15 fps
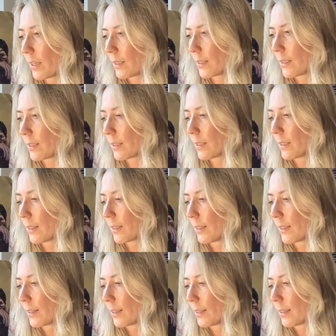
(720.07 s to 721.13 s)
it's,
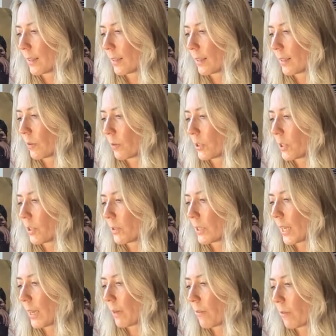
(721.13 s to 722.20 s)
what do you
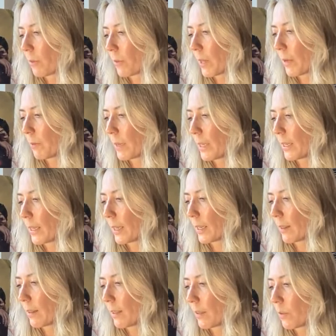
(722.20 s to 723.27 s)
take from that meaning?
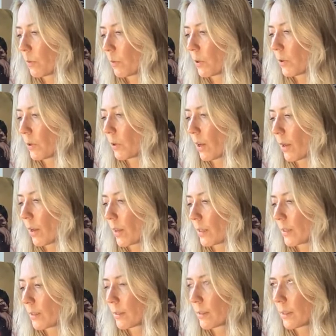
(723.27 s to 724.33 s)
I think the moon
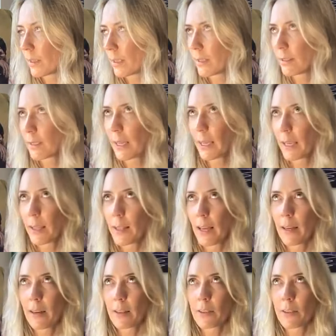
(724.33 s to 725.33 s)
card is like that.